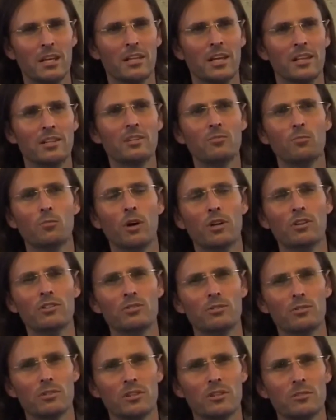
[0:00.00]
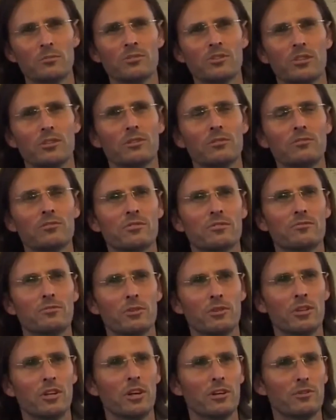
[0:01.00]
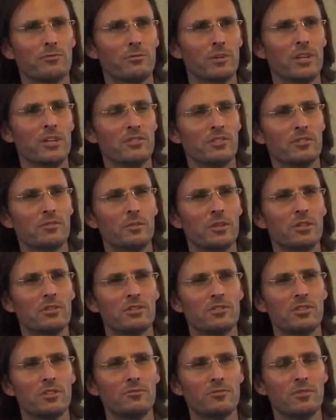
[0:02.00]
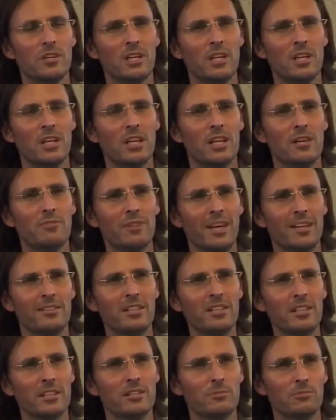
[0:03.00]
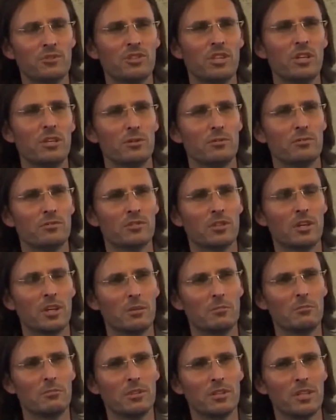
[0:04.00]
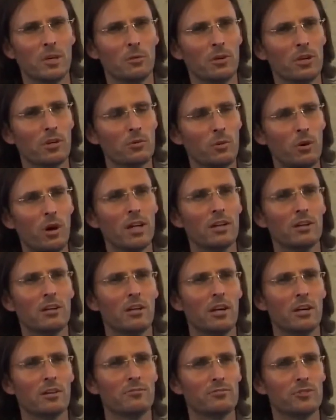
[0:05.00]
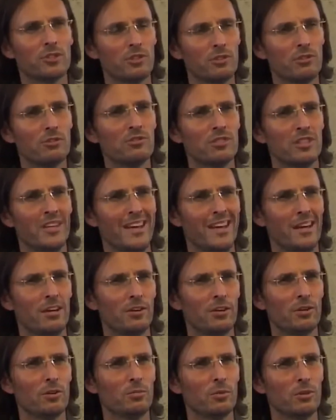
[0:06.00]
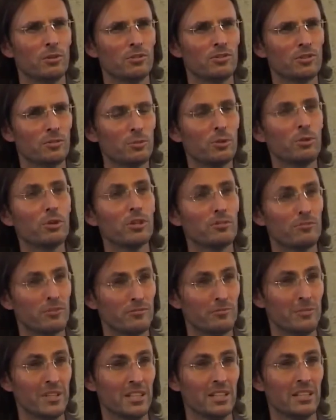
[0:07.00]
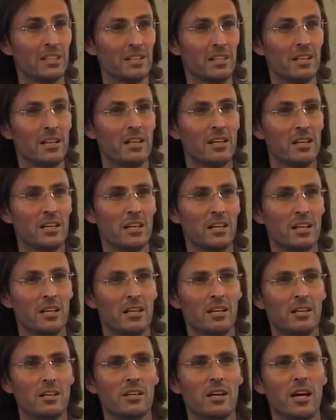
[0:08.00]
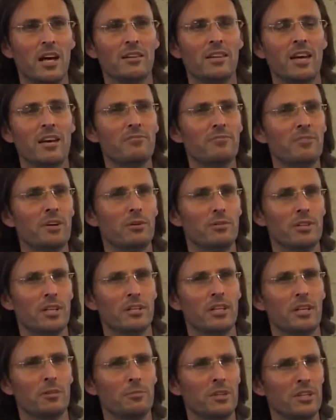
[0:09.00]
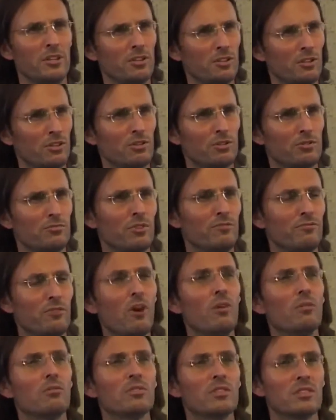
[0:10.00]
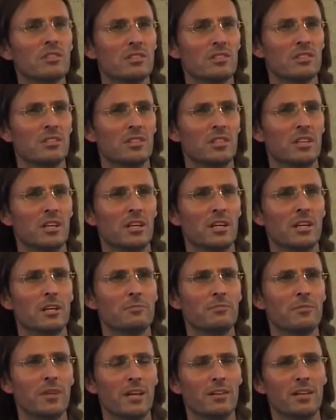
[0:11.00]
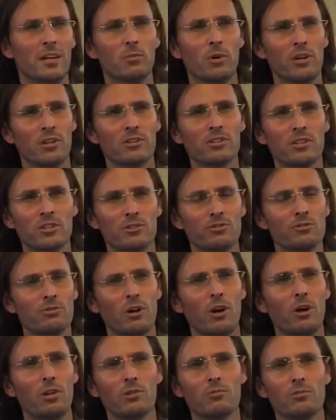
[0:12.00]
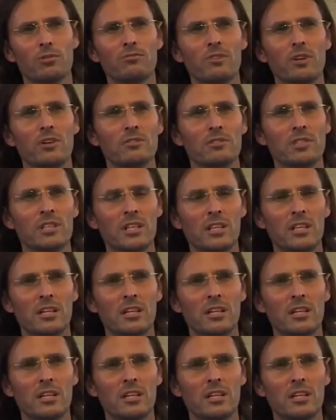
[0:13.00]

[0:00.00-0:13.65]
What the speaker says: They didn't want to do it themselves for a lot of reasons, because if they did it themselves, there were quite a lot of Jews now who were supportive of me, and they felt that there'd be a huge revolt, and they wanted to control the revolt.